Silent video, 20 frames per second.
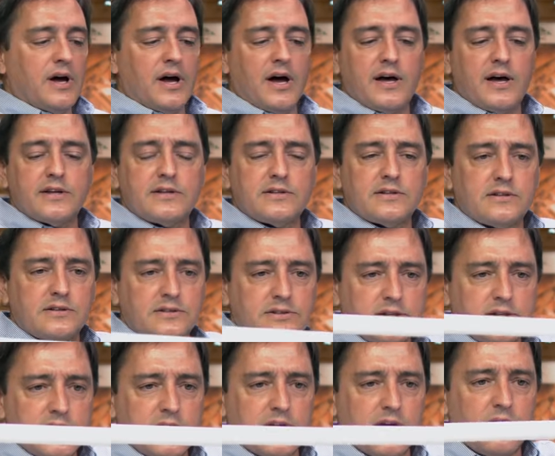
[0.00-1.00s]
uh,
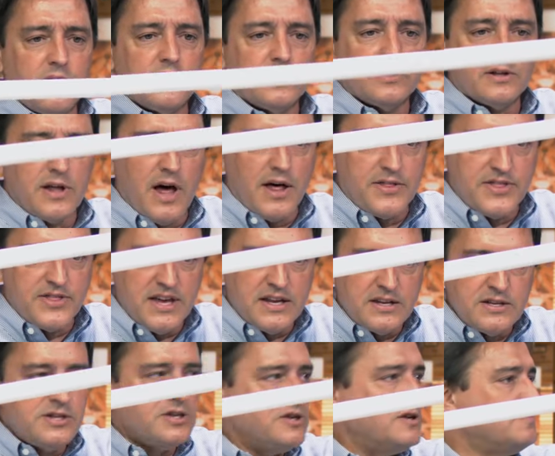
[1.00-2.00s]
you know, a
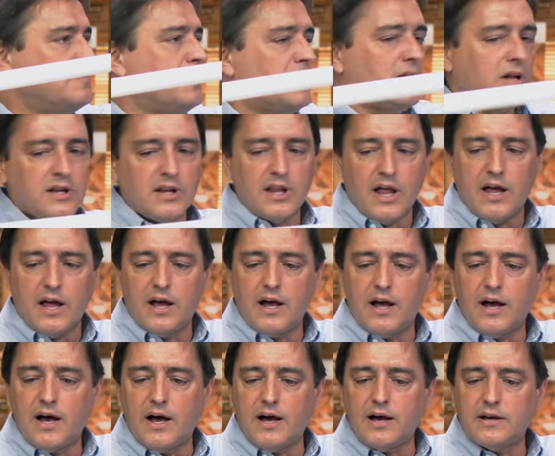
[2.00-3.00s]
thin tube
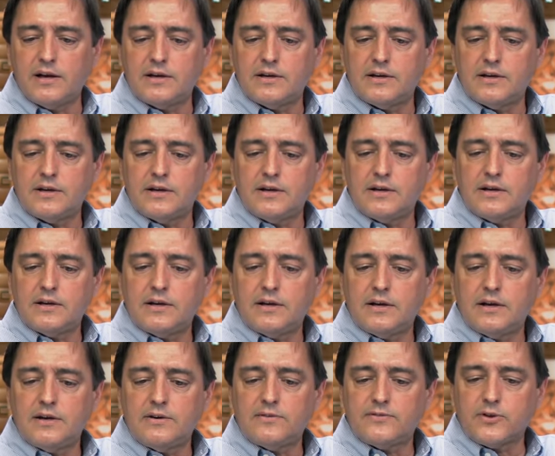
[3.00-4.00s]
uh,
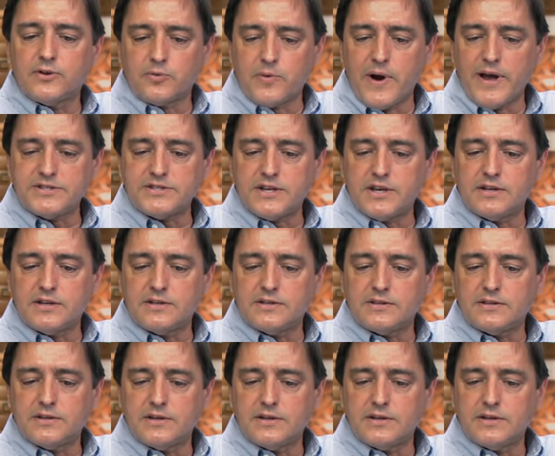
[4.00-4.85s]
fluorescent.